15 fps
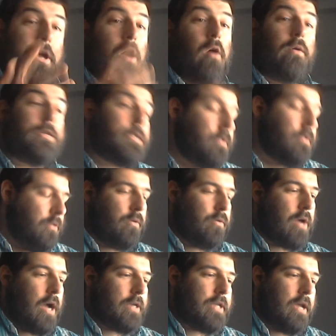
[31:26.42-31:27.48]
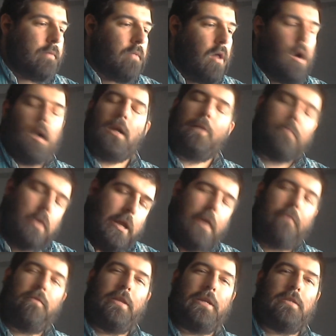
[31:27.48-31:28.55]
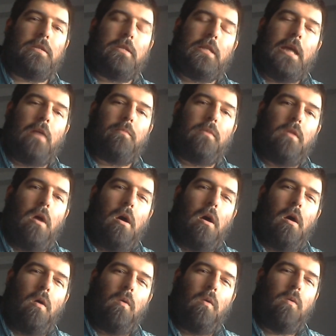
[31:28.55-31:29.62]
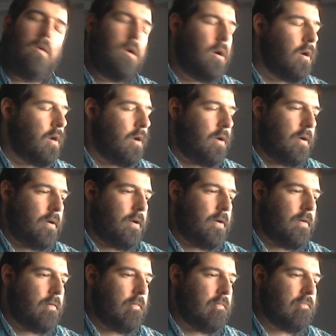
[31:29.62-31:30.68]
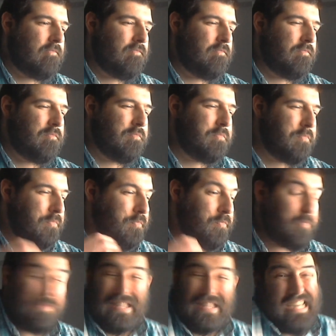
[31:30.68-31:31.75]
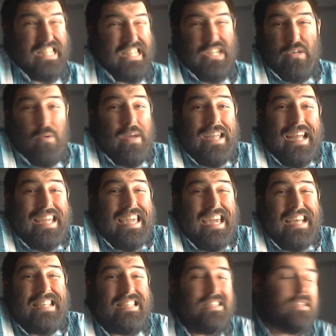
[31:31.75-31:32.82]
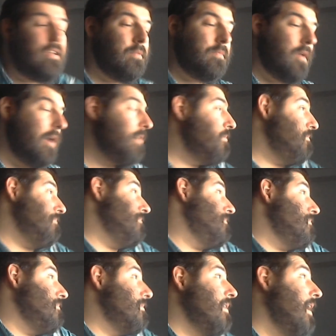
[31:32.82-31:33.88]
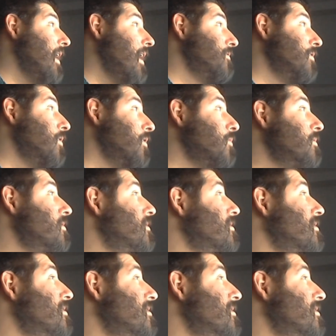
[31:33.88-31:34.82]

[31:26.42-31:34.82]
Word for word: here you go. It's too goddamn long. I'm going to have links in the down below. Um, enjoy, I guess. Um, I, I don't know.